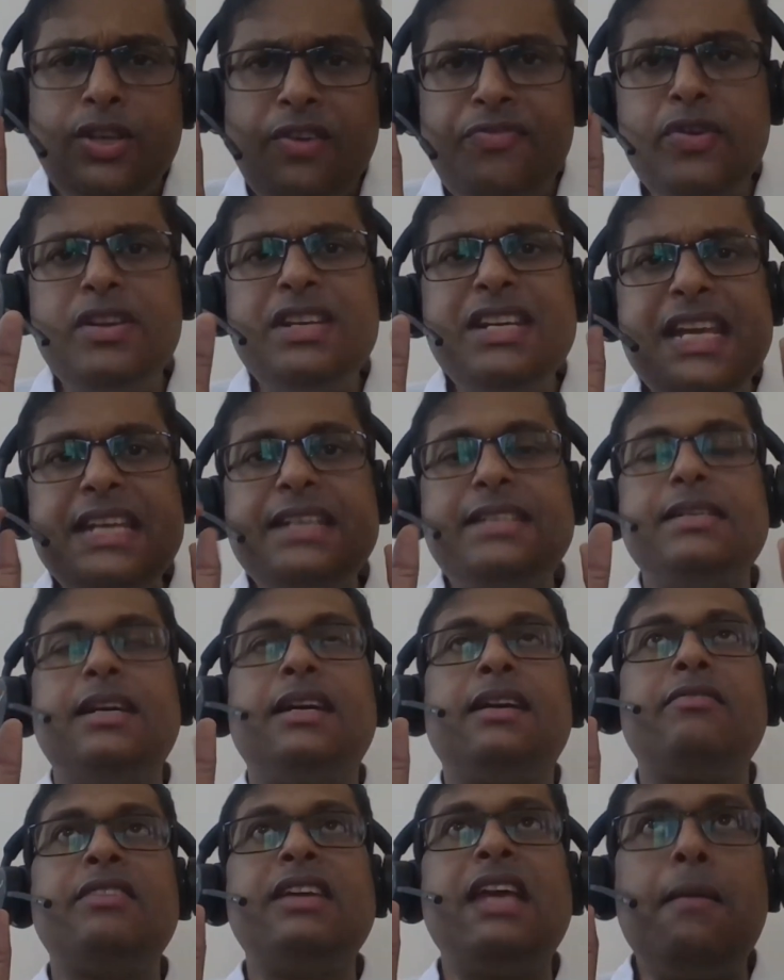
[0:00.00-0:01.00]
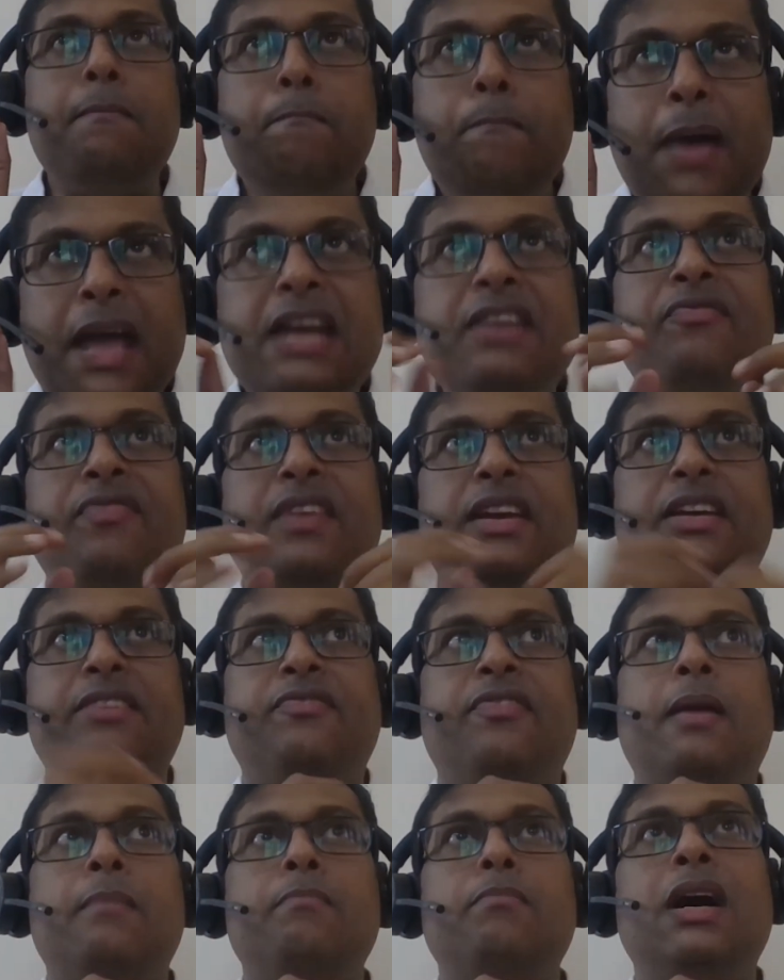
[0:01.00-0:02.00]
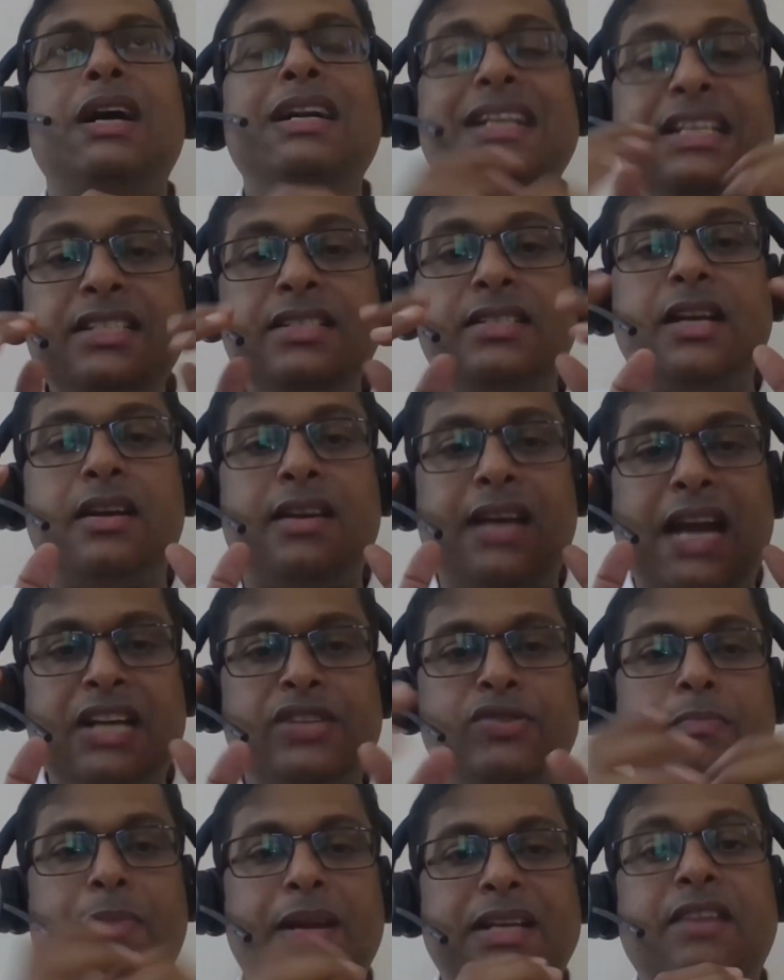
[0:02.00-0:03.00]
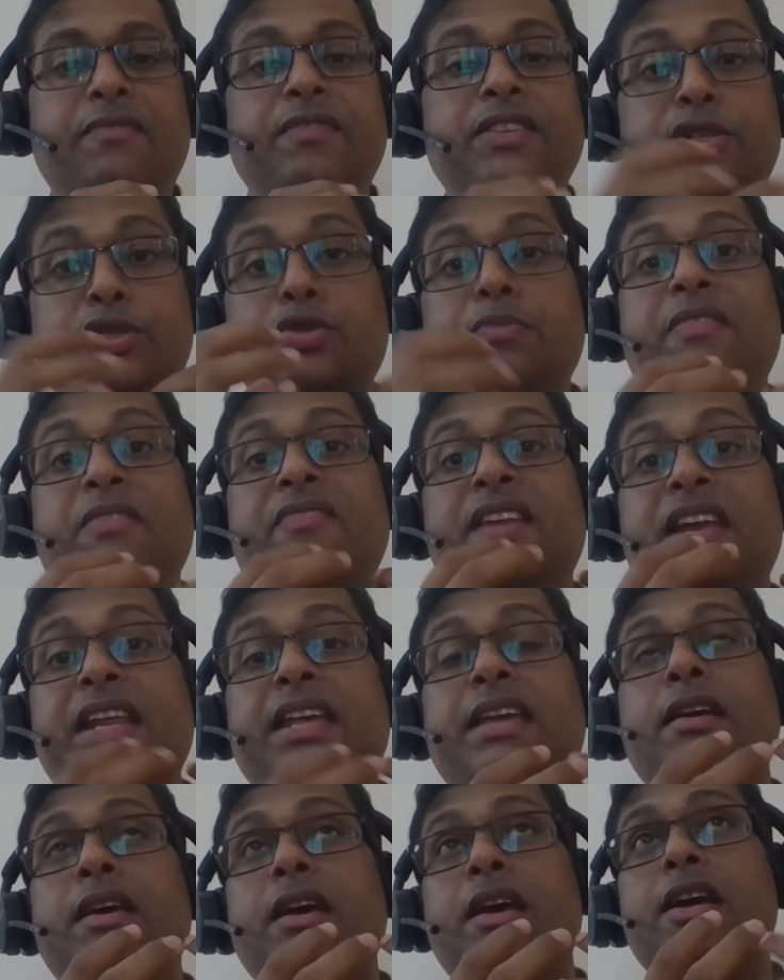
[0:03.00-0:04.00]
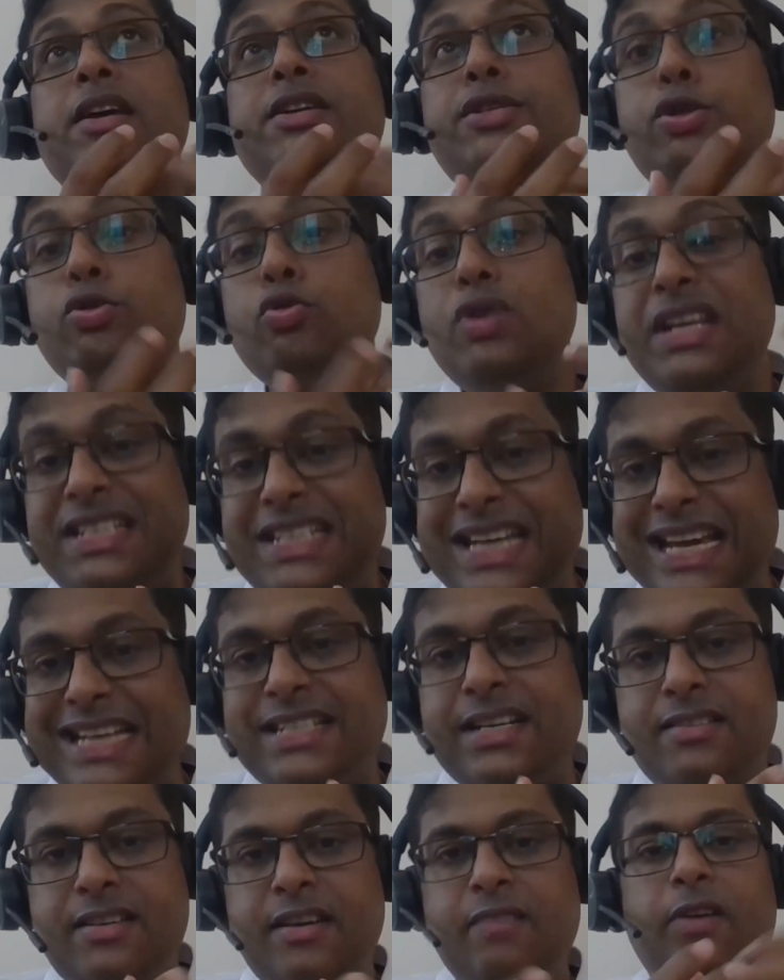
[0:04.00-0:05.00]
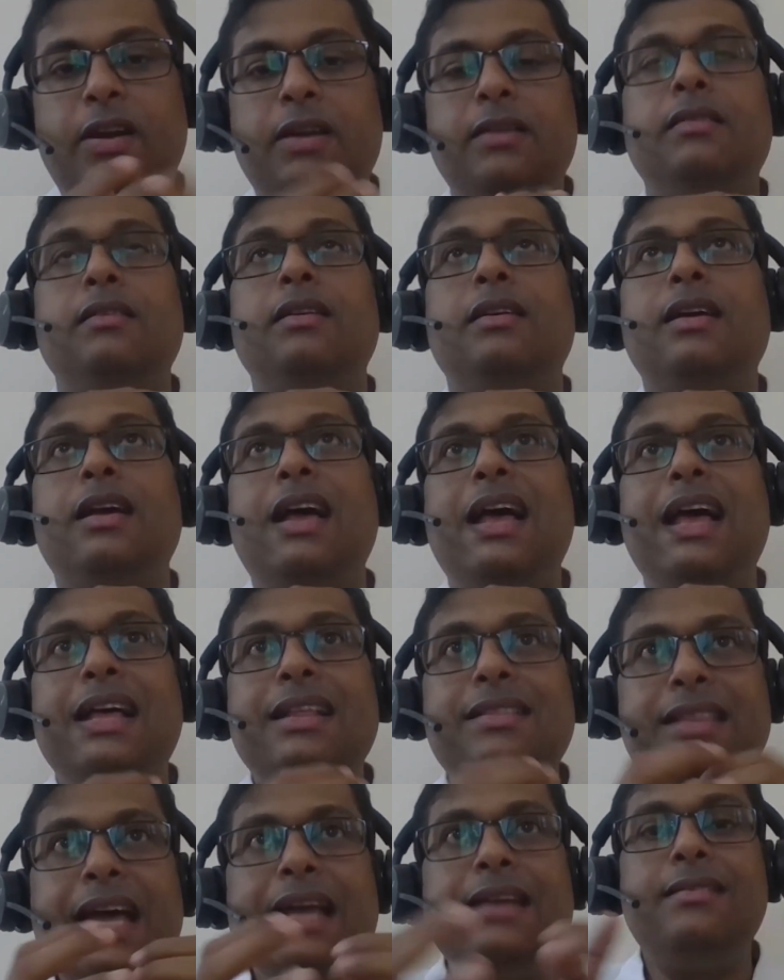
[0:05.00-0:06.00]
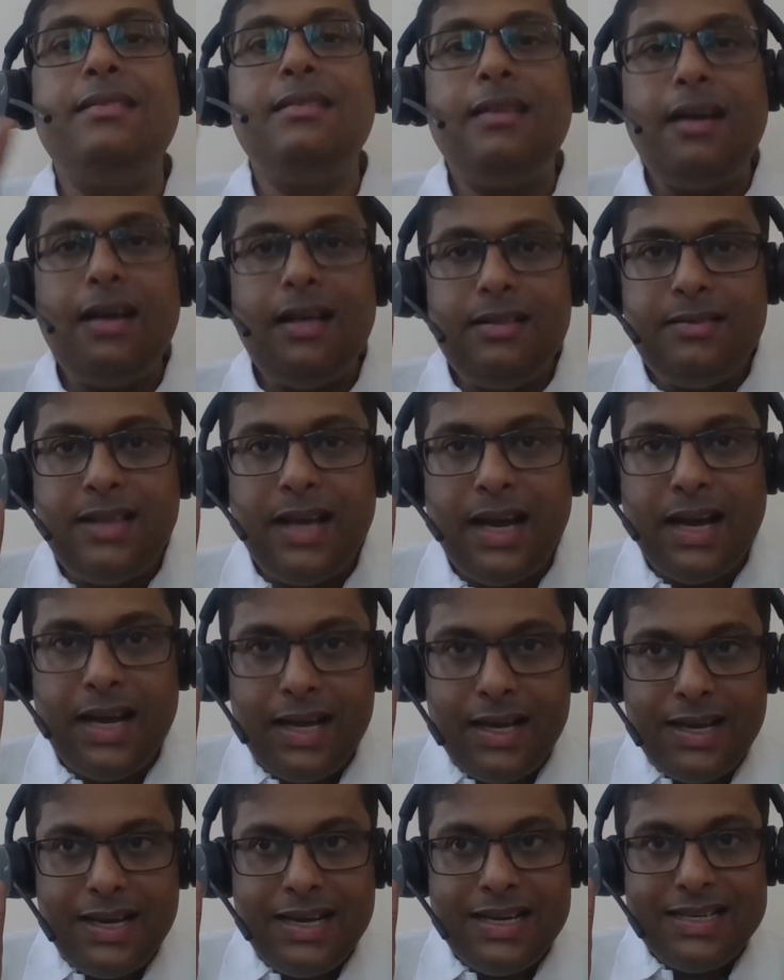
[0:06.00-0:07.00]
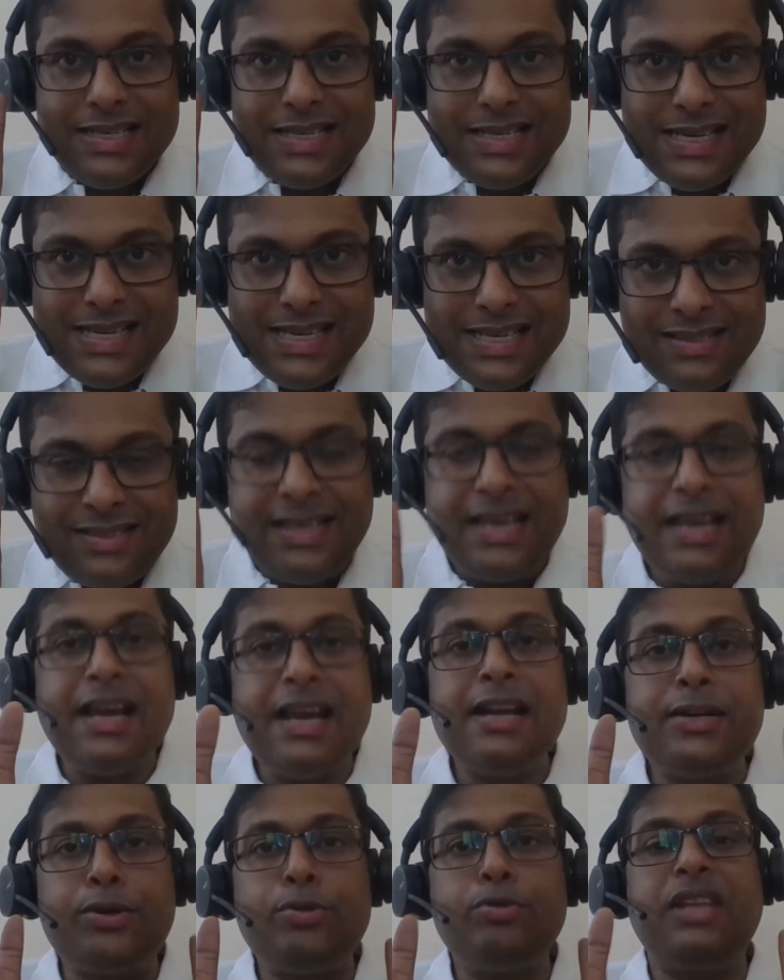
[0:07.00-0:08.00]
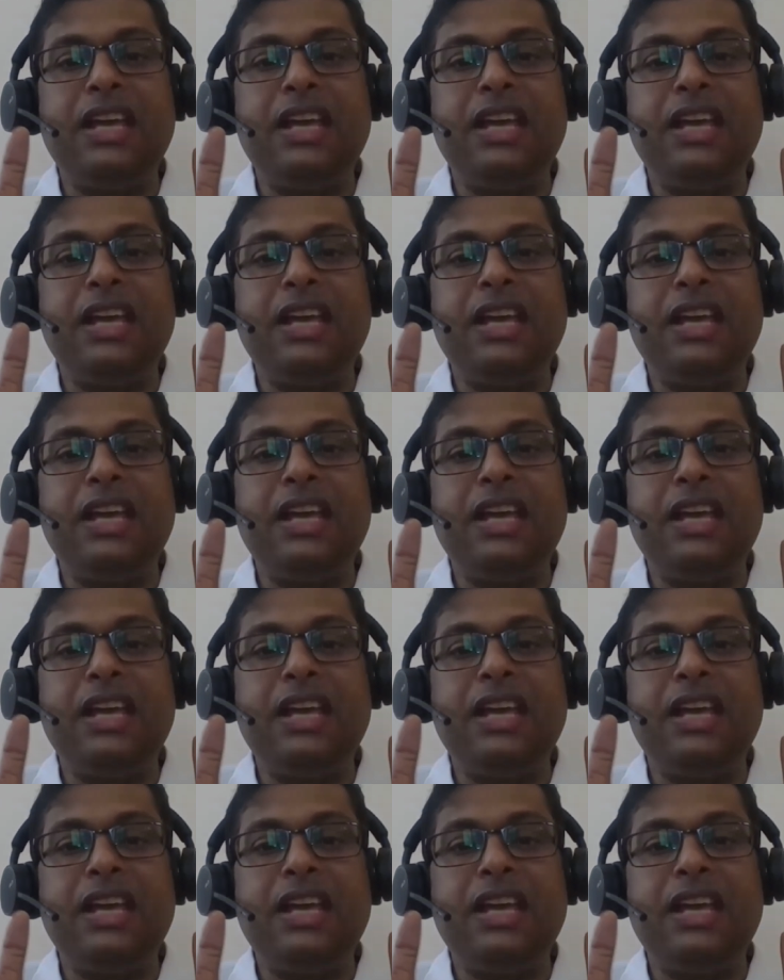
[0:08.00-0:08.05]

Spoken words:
So if you need a real benefit from a digital transformation, which is to be very truly data-driven, then the single